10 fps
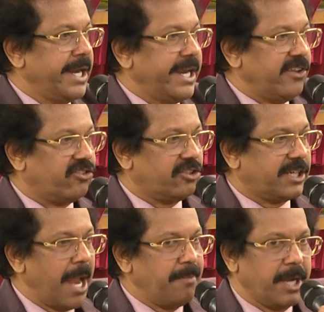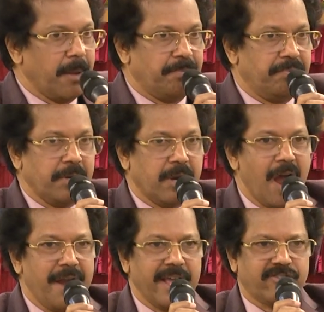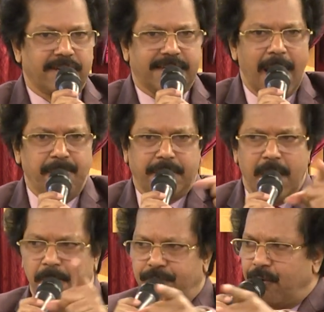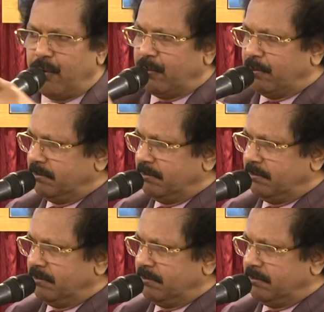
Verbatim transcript: is timed up. God has a timetable for you.